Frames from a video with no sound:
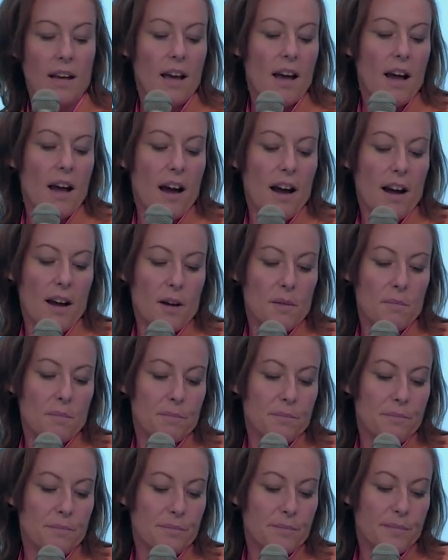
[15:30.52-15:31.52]

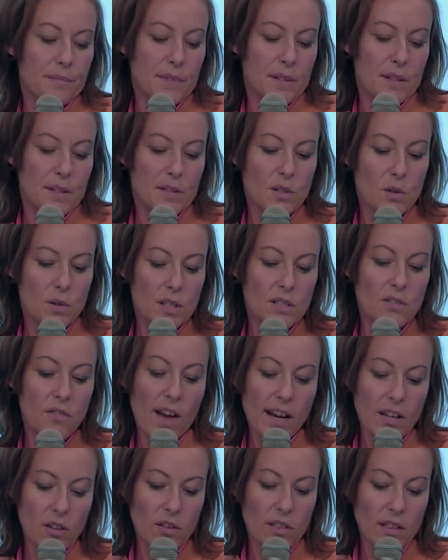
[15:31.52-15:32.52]
So this
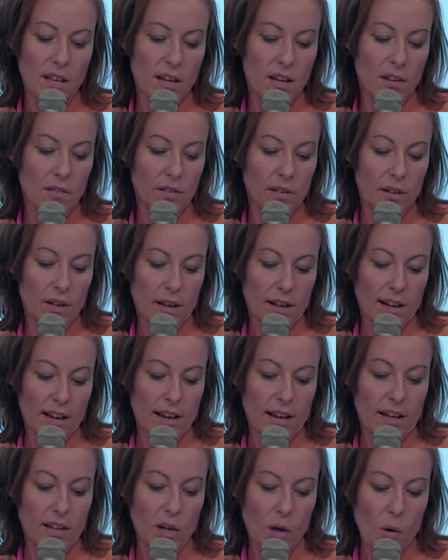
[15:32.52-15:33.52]
final thing of,
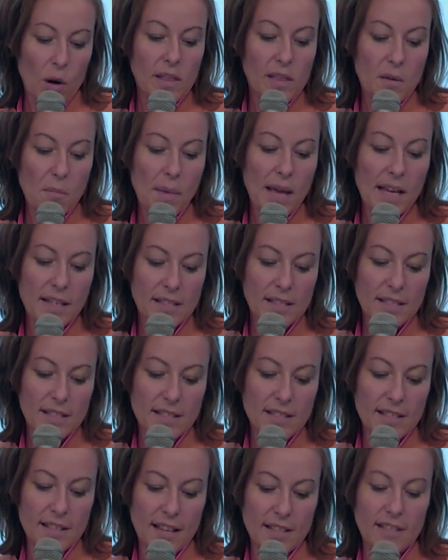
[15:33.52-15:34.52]
you know, at the
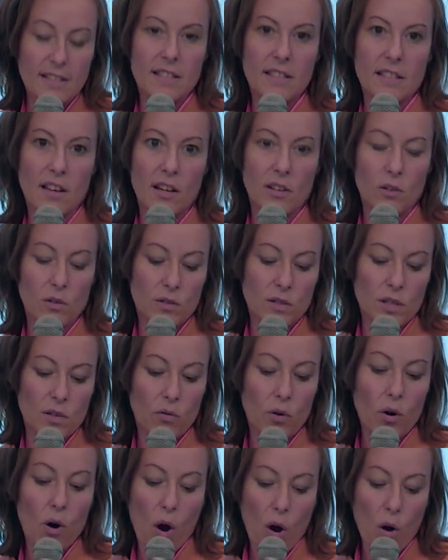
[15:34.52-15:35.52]
basis, as designers,
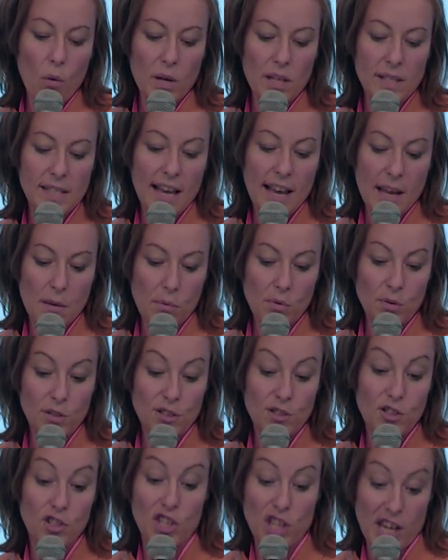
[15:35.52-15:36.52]
if we're always able
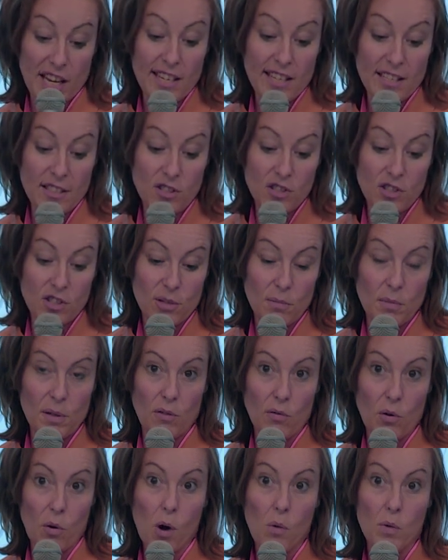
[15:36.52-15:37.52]
to change, I mean,
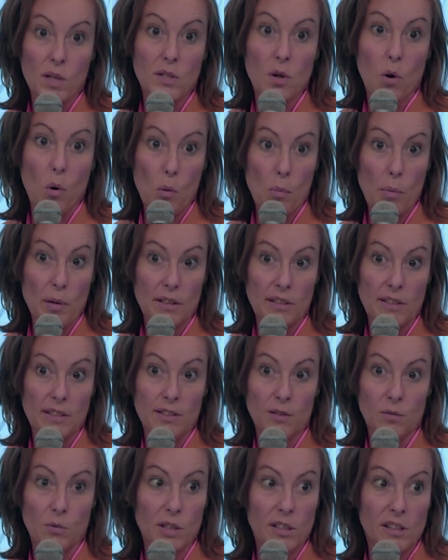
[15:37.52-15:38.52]
if we're always open
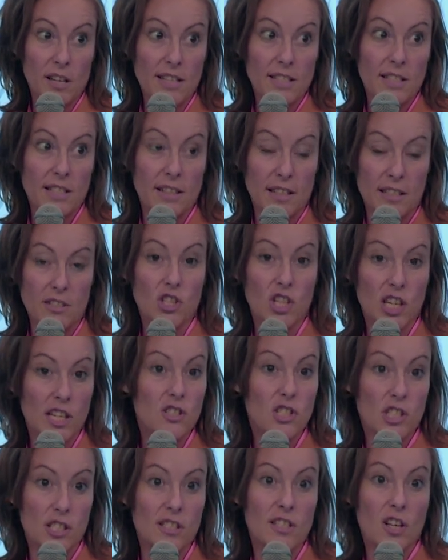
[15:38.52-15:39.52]
to realizing that
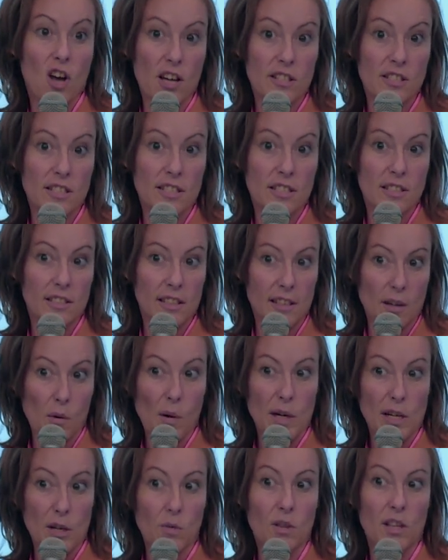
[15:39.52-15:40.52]
change is constant and
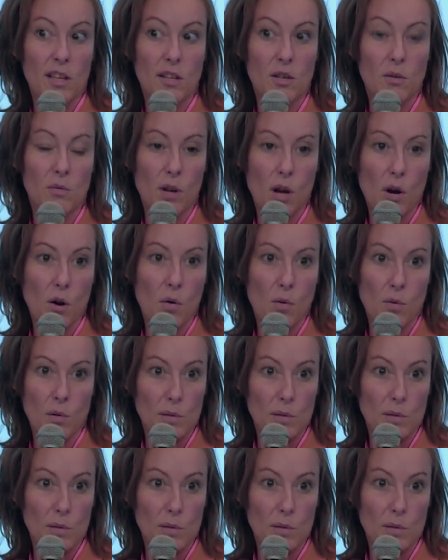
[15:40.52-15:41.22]
what you think you know